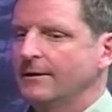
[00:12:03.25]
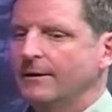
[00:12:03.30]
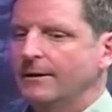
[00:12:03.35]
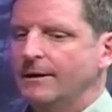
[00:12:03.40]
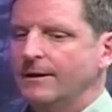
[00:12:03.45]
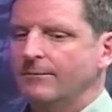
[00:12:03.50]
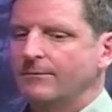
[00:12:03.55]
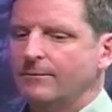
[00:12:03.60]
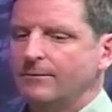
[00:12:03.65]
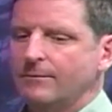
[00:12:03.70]

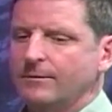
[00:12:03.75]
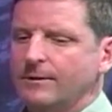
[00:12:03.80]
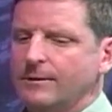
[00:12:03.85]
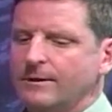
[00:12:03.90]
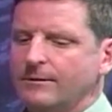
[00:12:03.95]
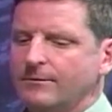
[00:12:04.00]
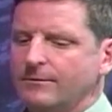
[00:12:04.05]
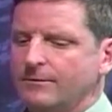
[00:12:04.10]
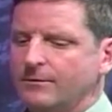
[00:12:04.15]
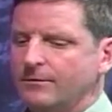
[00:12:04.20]
And we
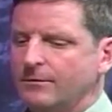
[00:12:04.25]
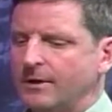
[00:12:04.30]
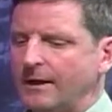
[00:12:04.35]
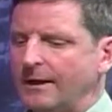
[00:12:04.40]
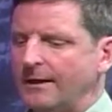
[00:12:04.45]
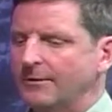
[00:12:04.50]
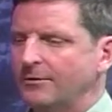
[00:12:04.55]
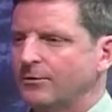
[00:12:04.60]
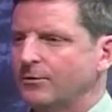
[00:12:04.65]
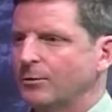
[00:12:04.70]

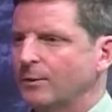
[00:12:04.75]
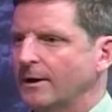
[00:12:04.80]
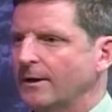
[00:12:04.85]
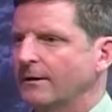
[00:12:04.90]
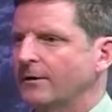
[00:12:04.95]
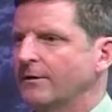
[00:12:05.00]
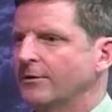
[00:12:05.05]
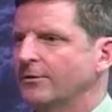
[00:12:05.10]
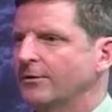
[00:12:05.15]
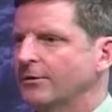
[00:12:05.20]
changed
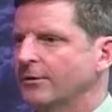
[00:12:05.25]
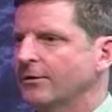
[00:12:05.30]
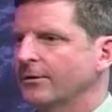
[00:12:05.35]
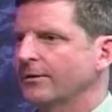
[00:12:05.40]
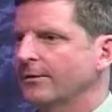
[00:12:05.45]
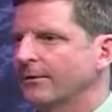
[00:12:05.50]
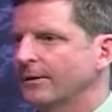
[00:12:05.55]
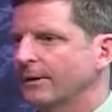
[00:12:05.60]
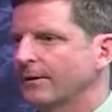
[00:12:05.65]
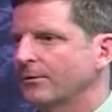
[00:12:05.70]
where certain
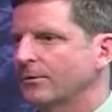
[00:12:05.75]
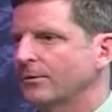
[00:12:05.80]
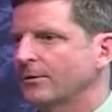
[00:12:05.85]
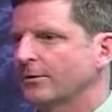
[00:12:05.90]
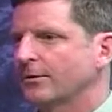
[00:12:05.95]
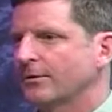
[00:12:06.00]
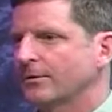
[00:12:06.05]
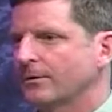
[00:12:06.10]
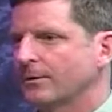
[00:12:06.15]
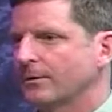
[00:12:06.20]
things were
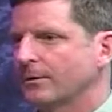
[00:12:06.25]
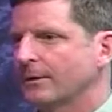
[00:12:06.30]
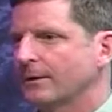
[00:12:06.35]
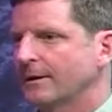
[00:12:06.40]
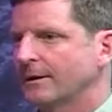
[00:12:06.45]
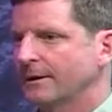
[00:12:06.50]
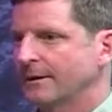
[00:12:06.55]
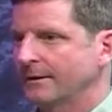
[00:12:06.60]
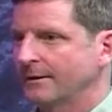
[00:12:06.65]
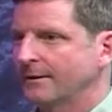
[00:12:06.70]
stored
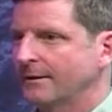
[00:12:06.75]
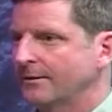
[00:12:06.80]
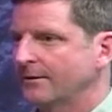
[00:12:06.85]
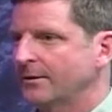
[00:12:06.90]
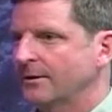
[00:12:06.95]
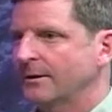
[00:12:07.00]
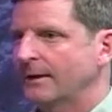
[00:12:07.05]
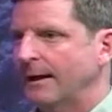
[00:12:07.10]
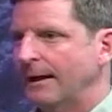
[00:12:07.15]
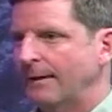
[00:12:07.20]
in
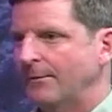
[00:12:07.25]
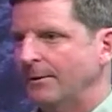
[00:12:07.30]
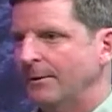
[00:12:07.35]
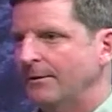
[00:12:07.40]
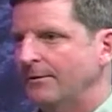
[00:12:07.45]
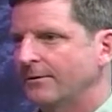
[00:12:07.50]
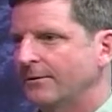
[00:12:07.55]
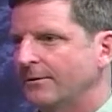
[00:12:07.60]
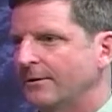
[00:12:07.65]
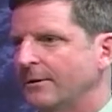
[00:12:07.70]
kitchen
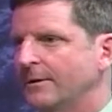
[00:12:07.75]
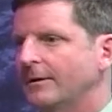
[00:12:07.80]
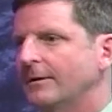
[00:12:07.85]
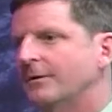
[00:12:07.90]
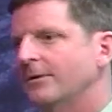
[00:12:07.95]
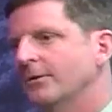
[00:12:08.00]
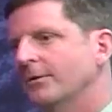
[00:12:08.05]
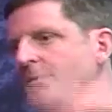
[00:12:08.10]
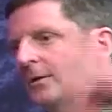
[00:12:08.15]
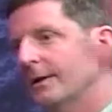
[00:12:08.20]
cabinets,
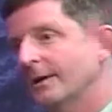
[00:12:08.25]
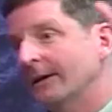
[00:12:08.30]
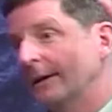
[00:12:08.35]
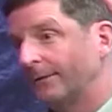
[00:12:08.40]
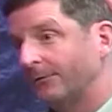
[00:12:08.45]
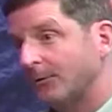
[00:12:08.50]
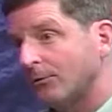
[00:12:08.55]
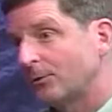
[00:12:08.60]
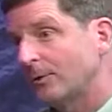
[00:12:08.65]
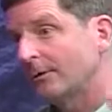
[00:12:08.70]
so she didn't have
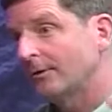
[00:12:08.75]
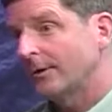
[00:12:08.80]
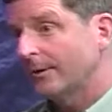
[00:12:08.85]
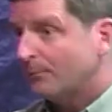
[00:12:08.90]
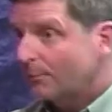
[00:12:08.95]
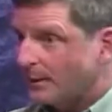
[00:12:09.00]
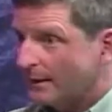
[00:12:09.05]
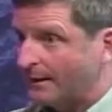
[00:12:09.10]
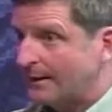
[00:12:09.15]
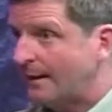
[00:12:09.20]
to reach up
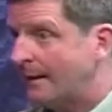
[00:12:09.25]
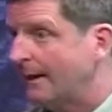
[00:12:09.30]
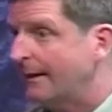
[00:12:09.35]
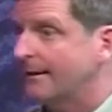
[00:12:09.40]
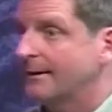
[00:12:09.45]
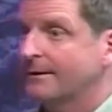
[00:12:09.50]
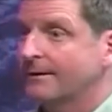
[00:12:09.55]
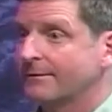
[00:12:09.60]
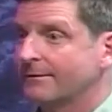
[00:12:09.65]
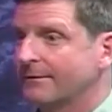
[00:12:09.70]
really high to
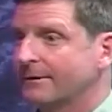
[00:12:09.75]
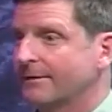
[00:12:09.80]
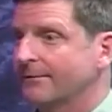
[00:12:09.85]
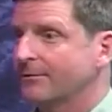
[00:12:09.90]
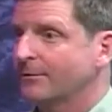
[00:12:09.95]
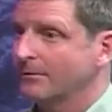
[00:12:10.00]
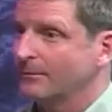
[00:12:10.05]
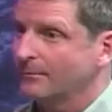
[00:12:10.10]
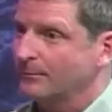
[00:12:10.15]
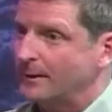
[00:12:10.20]
get stuff
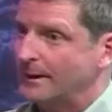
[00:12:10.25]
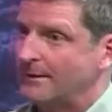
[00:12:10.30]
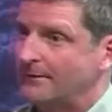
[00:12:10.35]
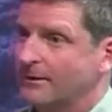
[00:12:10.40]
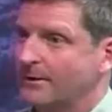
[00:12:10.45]
or bend over.